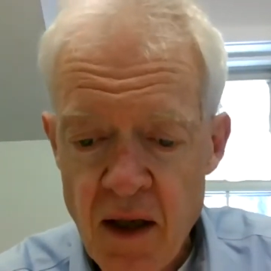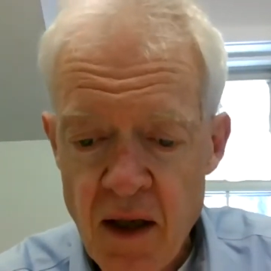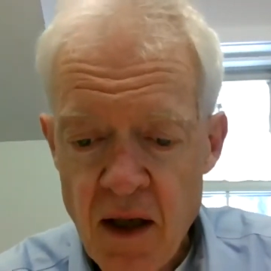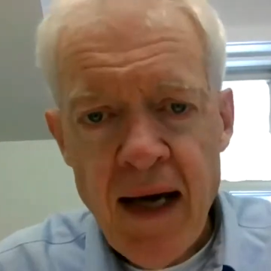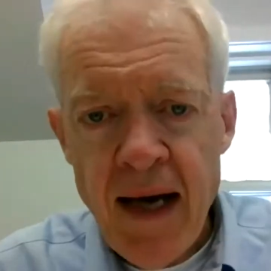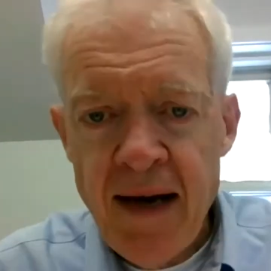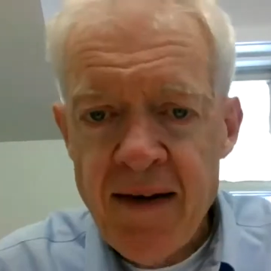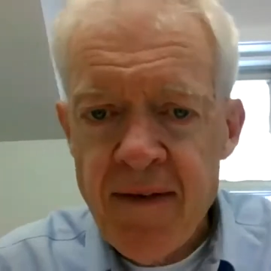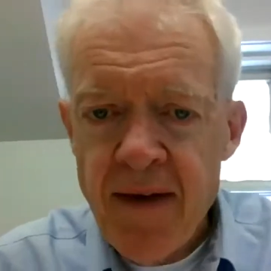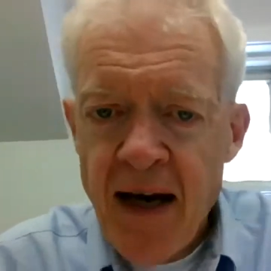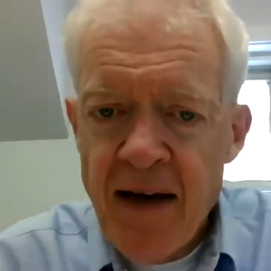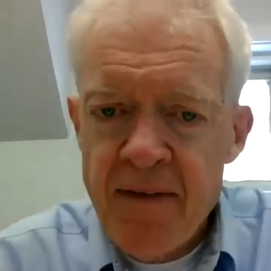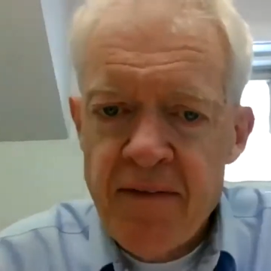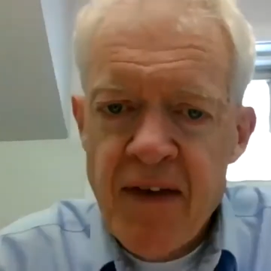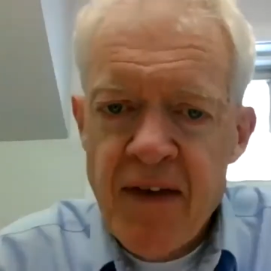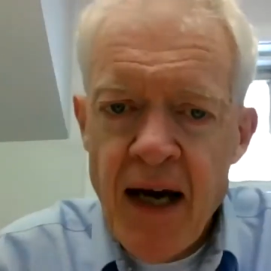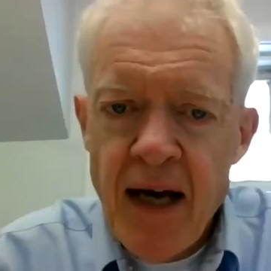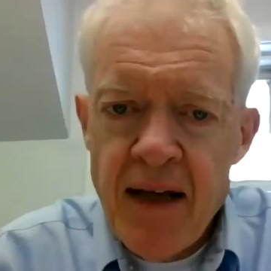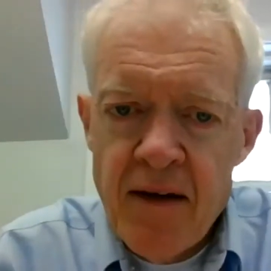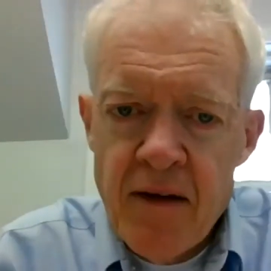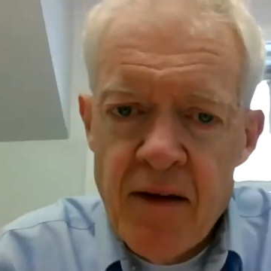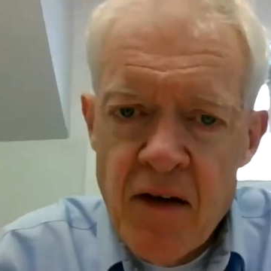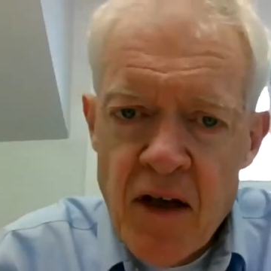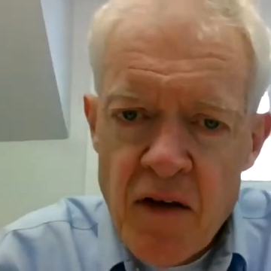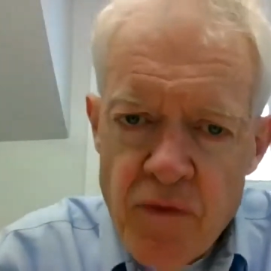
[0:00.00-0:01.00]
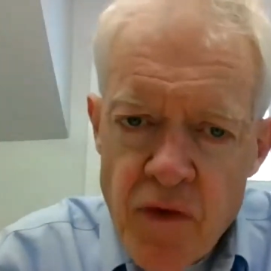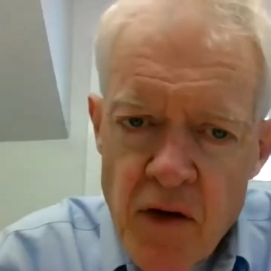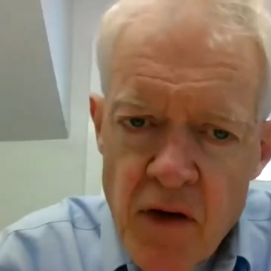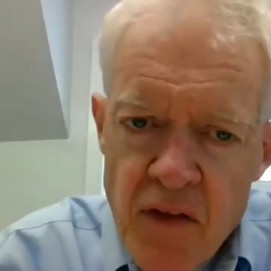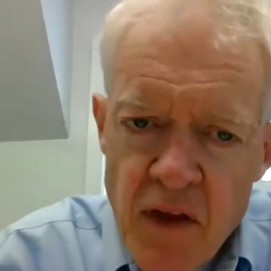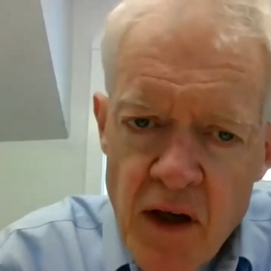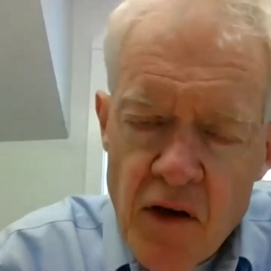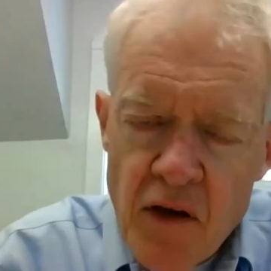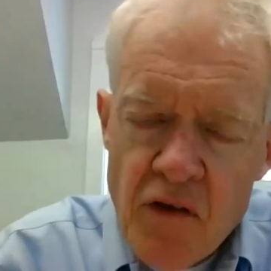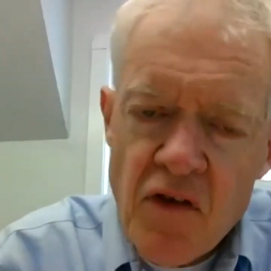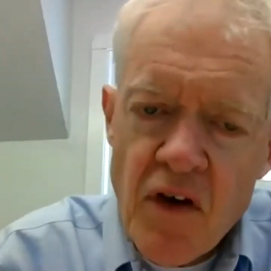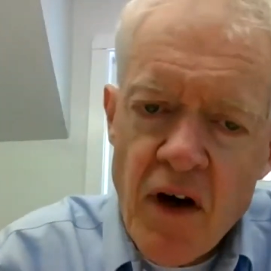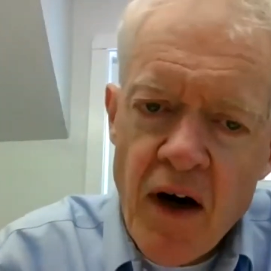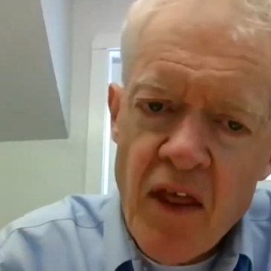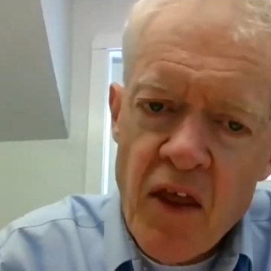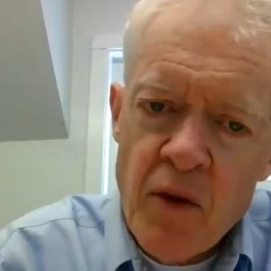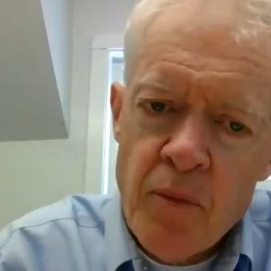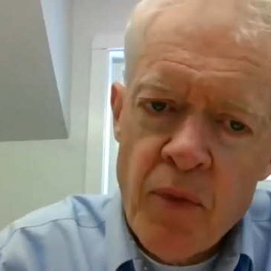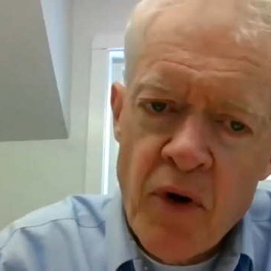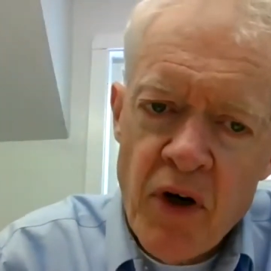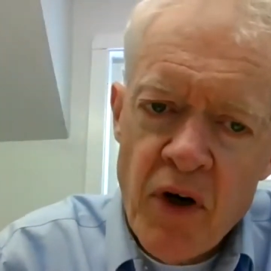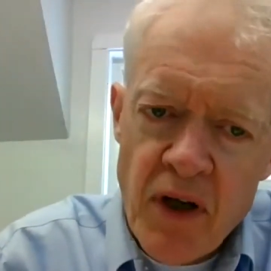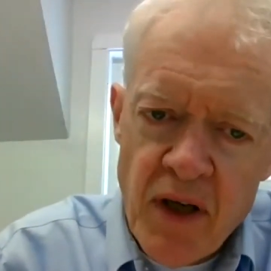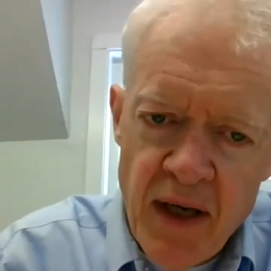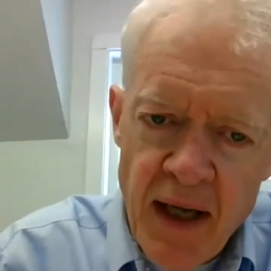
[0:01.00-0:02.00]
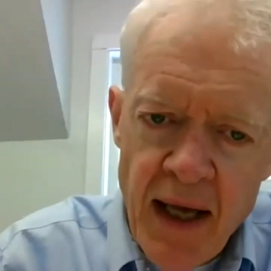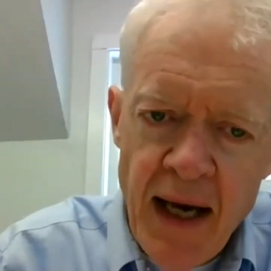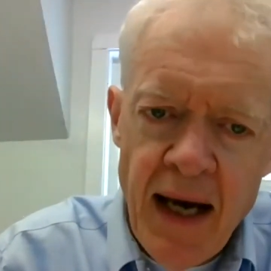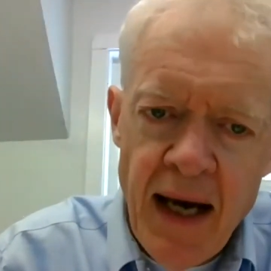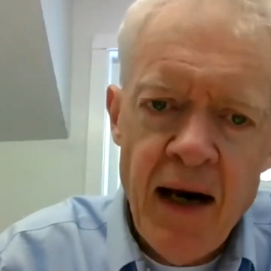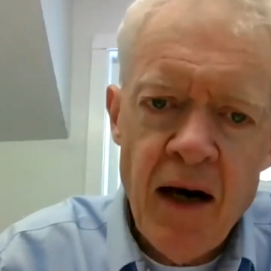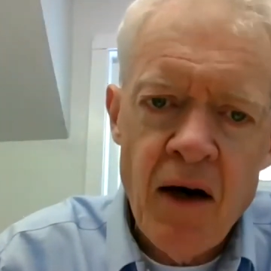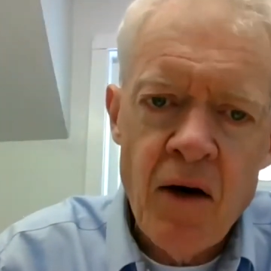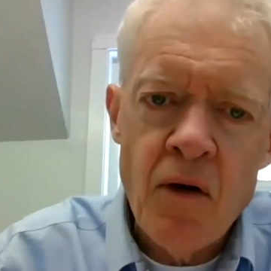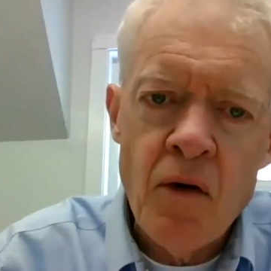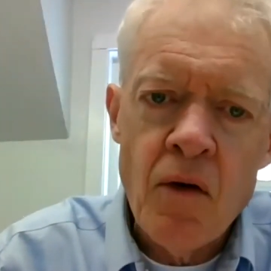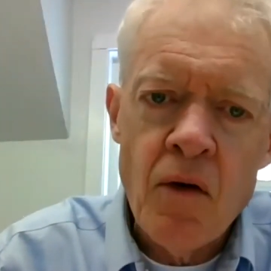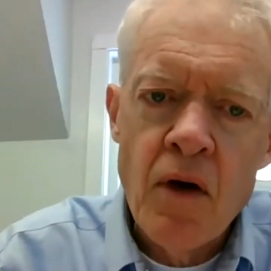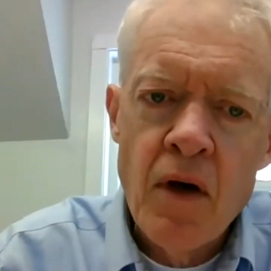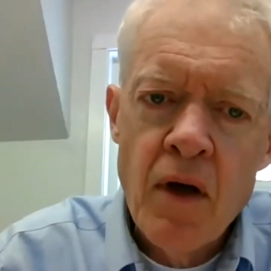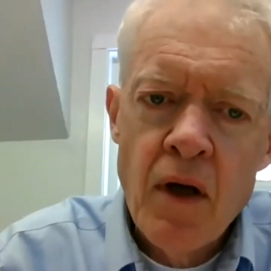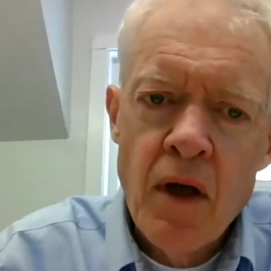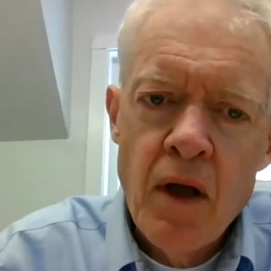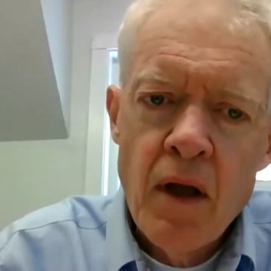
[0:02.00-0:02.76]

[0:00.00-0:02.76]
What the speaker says: I've gotten different things out of the book now